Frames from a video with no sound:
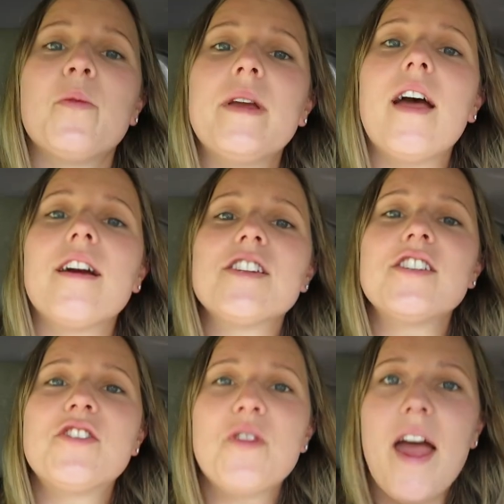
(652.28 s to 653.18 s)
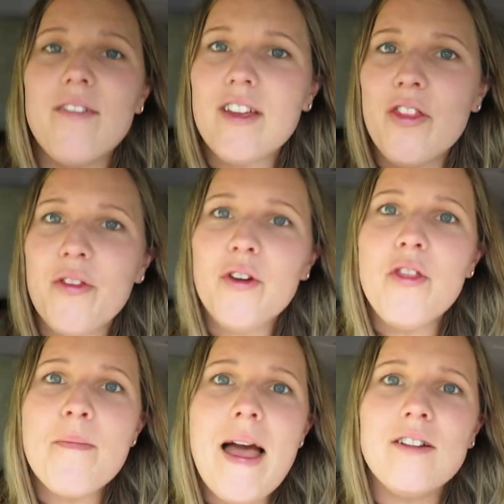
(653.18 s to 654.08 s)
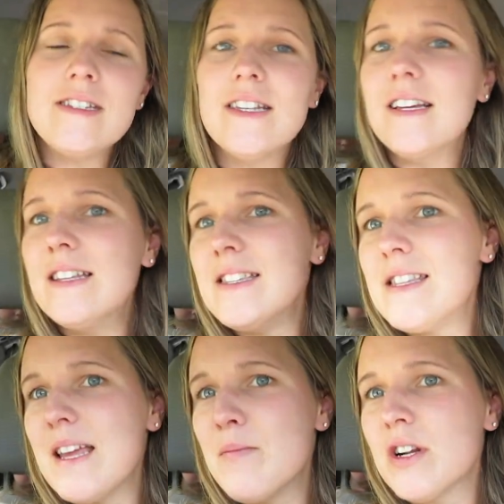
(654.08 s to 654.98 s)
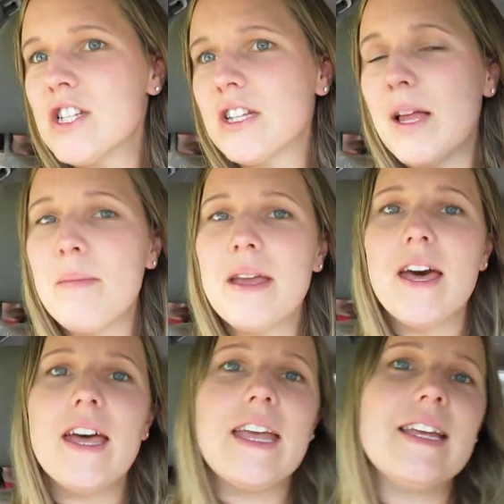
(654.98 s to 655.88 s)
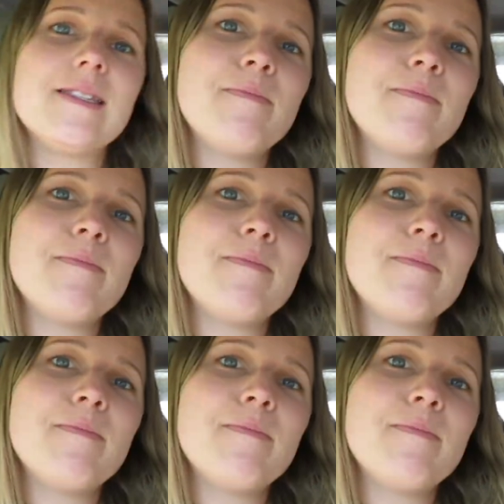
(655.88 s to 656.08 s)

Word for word: We are just driving through the mountains in British Columbia. It's